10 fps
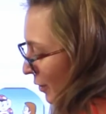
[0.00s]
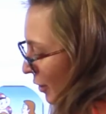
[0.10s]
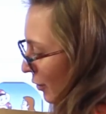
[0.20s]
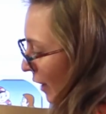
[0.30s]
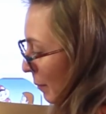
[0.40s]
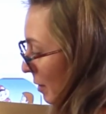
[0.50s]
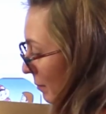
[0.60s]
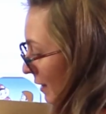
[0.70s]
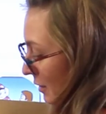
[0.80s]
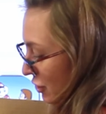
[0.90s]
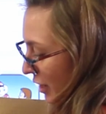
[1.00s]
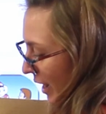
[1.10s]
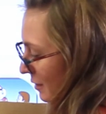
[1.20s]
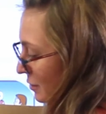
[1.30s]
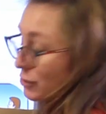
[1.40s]
grab him by the
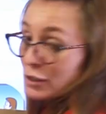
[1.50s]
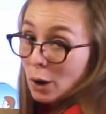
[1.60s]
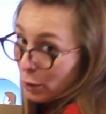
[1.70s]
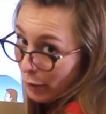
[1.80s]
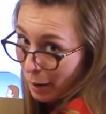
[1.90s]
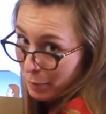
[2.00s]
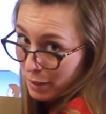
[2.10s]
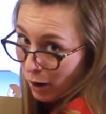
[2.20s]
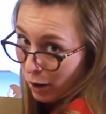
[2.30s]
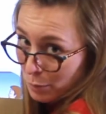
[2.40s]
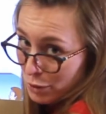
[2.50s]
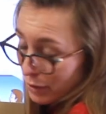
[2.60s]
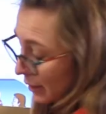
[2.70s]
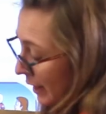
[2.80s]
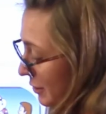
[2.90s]
chest, don't grab the arms or
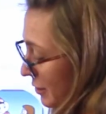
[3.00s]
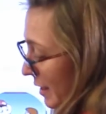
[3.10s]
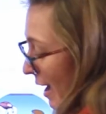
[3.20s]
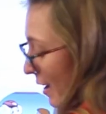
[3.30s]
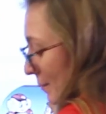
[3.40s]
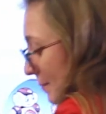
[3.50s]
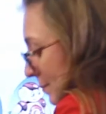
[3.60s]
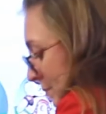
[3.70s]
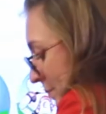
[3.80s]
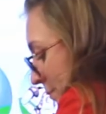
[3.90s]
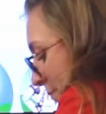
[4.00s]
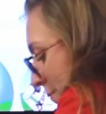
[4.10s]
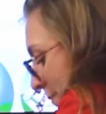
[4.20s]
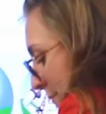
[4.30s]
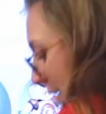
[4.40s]
the legs or the head.
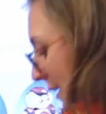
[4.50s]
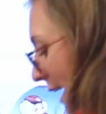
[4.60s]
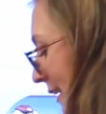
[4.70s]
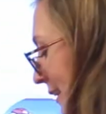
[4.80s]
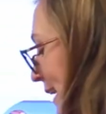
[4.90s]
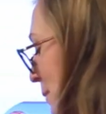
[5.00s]
Kind of like a